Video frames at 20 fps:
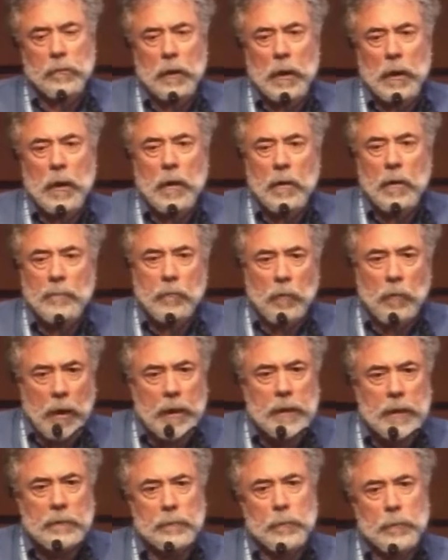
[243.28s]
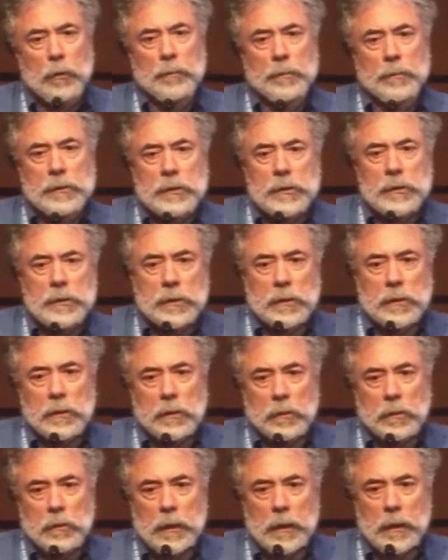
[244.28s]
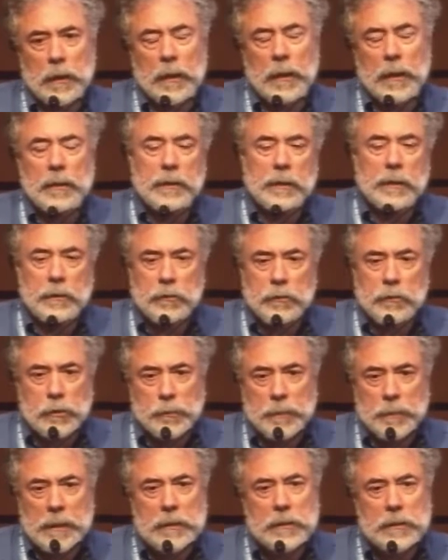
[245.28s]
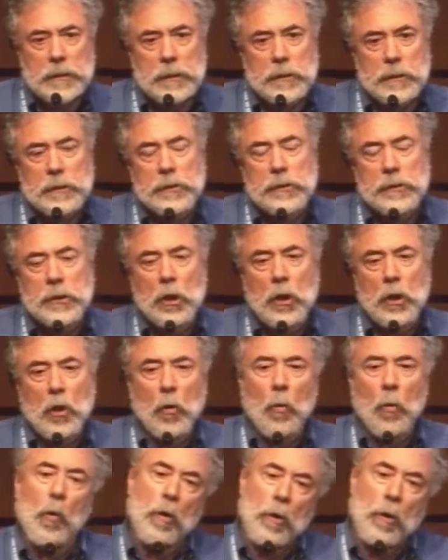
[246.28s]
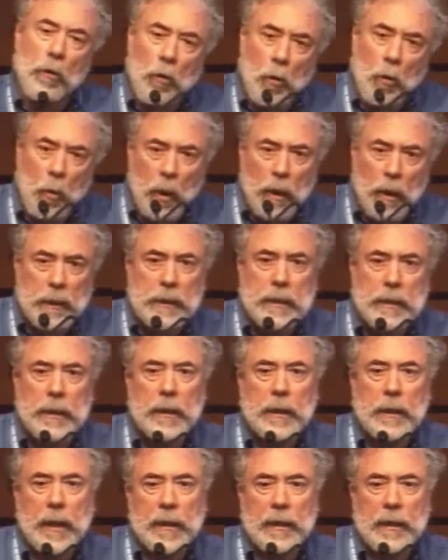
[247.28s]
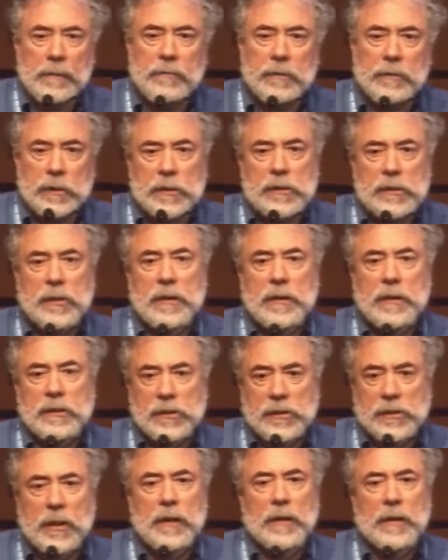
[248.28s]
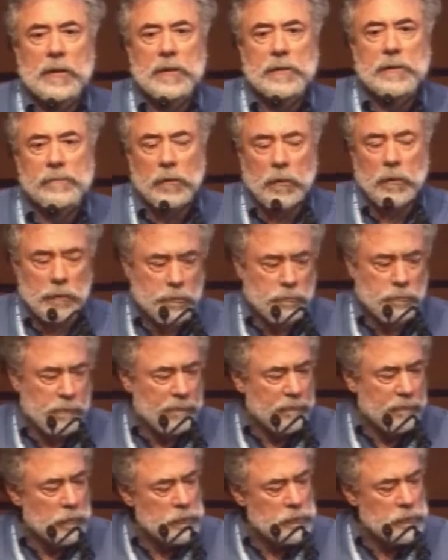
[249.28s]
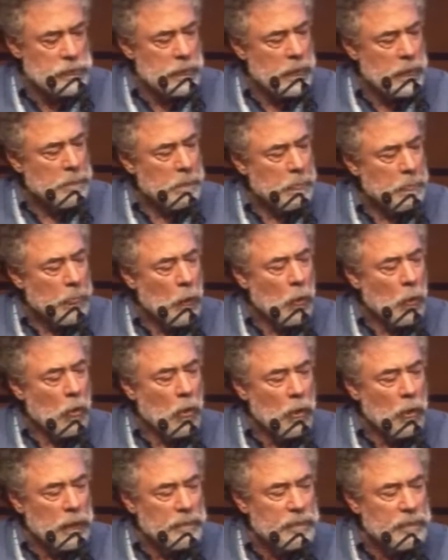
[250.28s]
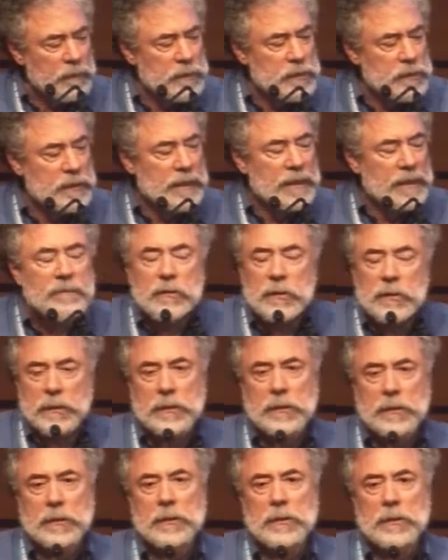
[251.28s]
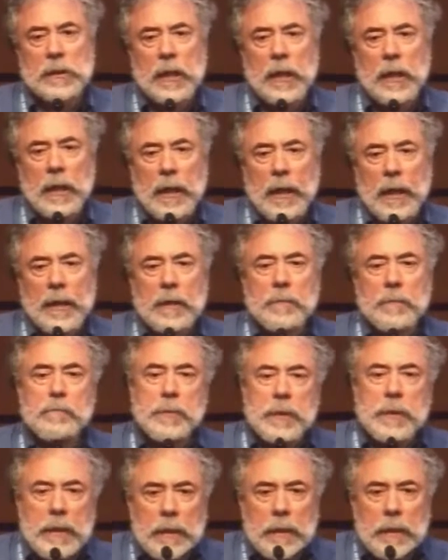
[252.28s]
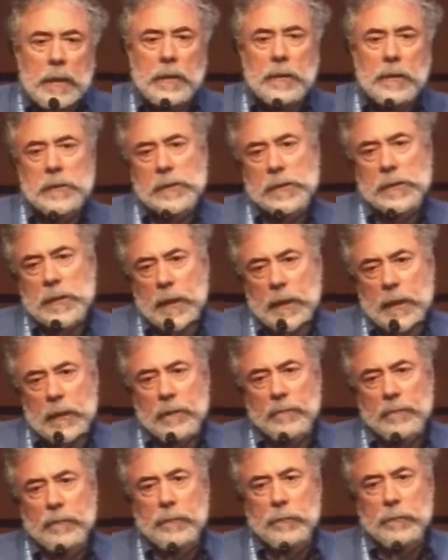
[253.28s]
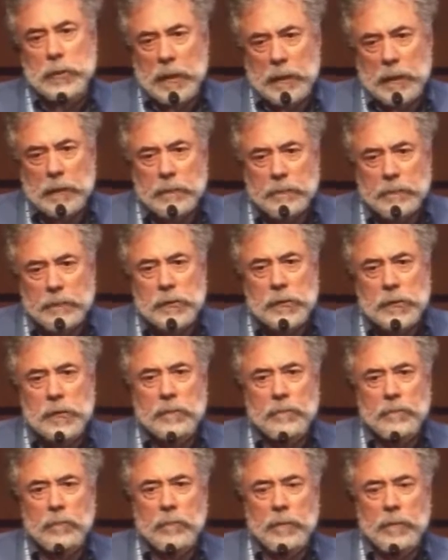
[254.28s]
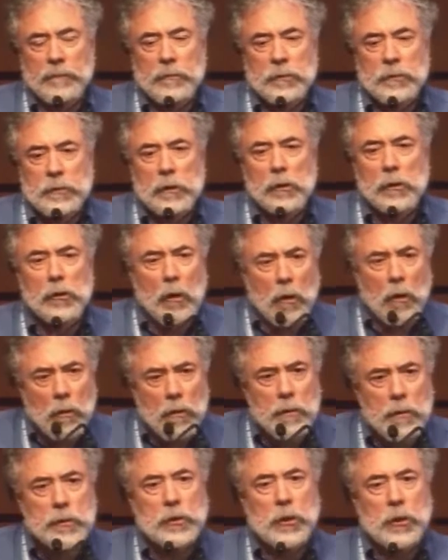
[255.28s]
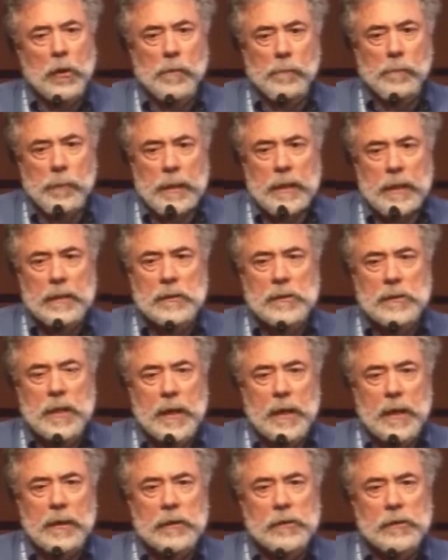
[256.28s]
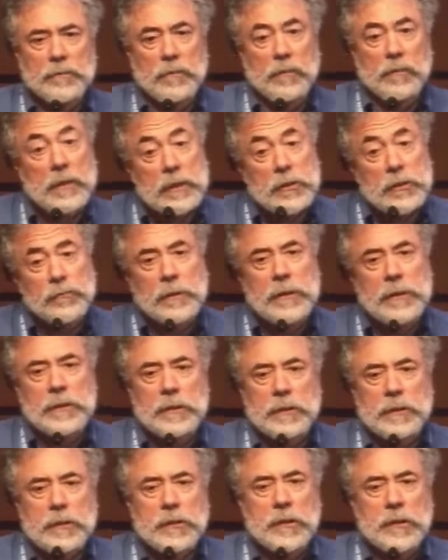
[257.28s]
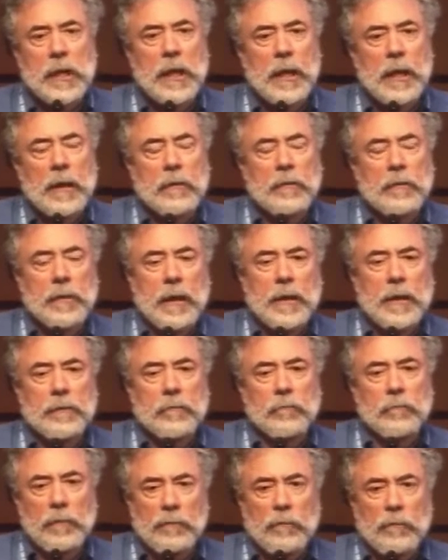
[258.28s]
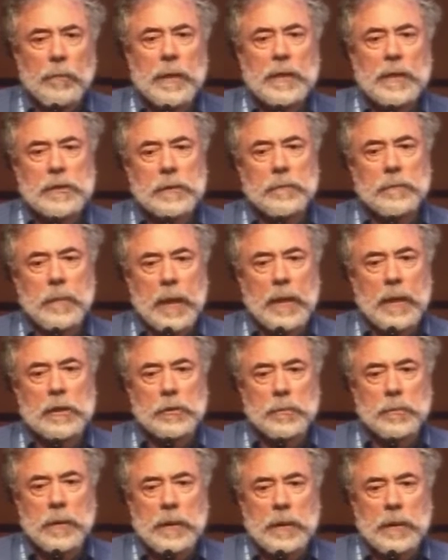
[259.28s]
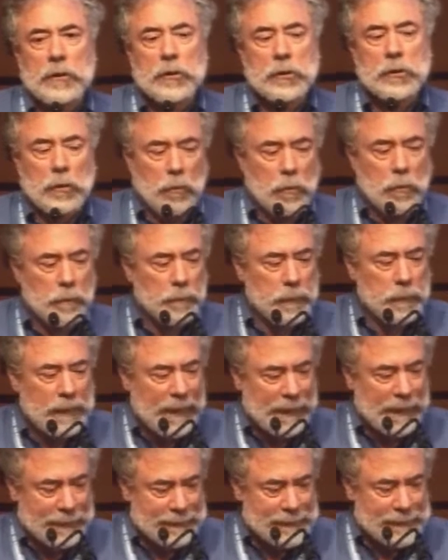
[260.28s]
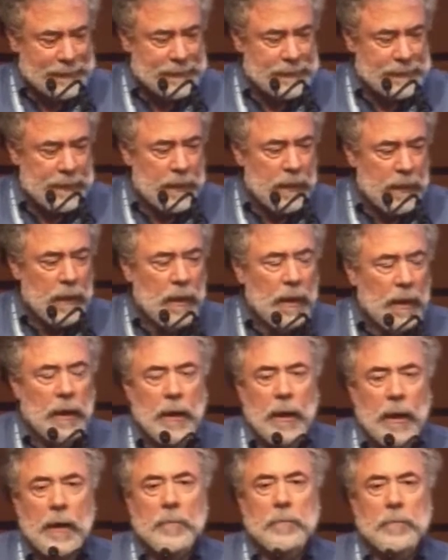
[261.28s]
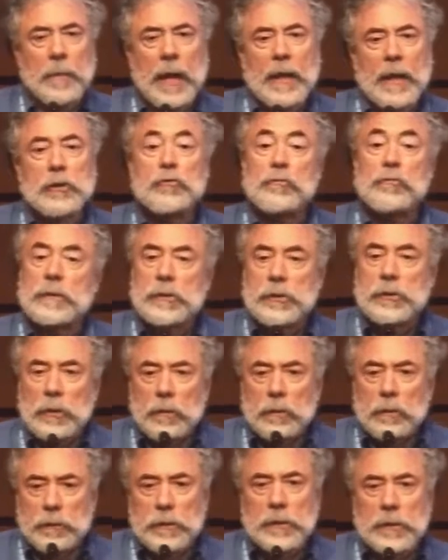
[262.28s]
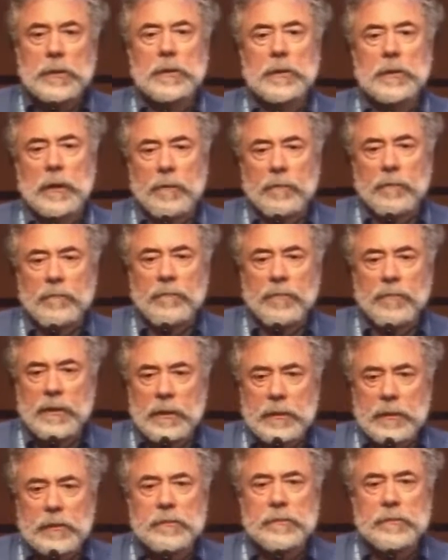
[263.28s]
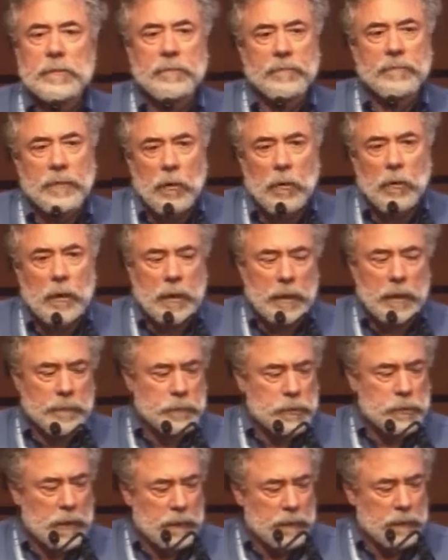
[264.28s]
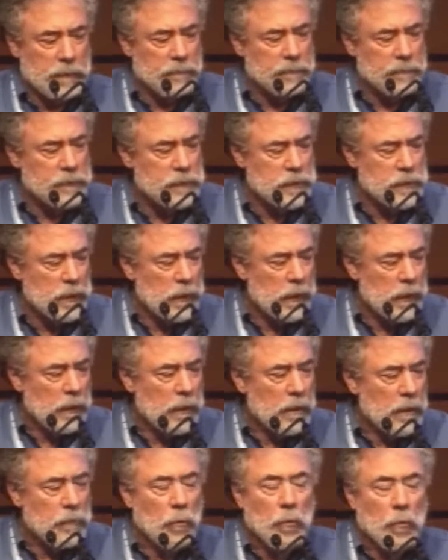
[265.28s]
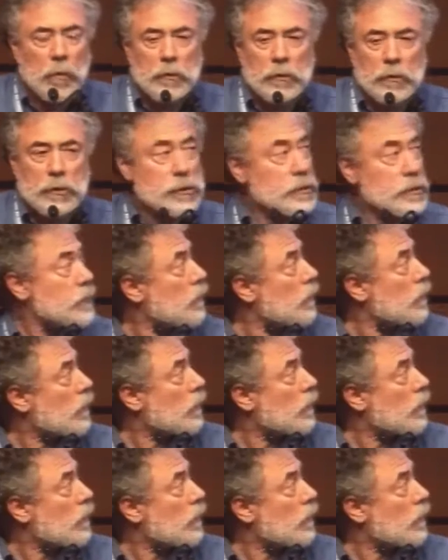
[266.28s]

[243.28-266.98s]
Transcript: a variety of purposes, including endangered species, water quality, and even just the aesthetics of large rivers. All of this gives us a competing set of objectives for rivers, a large and competing set. And it's for these reasons that river basin management is so complex. As a result of these varying objectives, the world's